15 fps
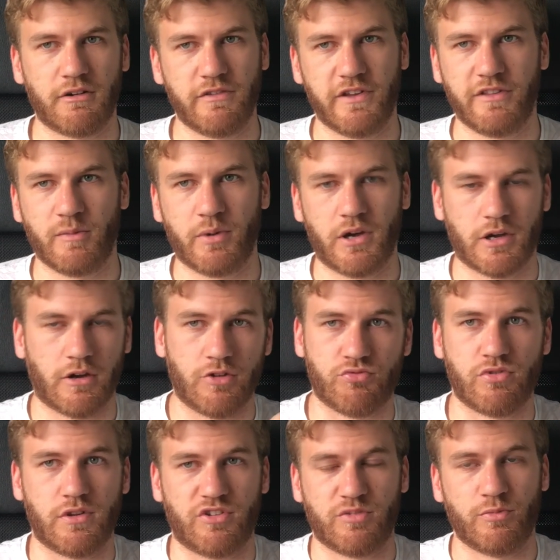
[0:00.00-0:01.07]
and then the bar goes
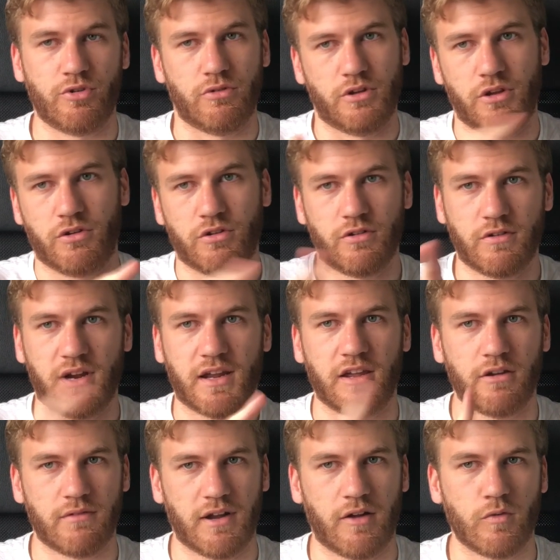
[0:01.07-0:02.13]
really small and you can drag
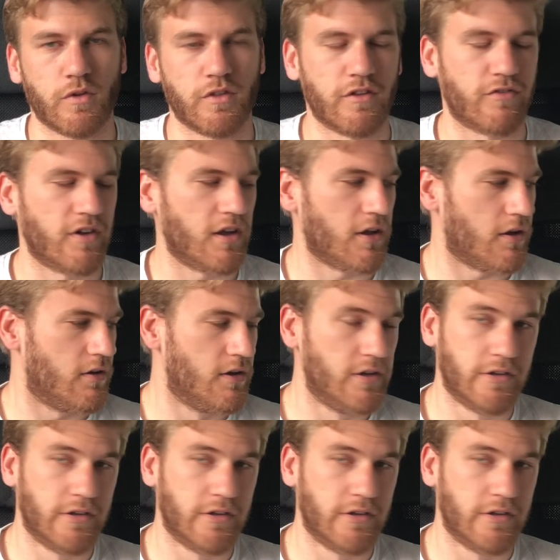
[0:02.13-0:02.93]
it around with your finger.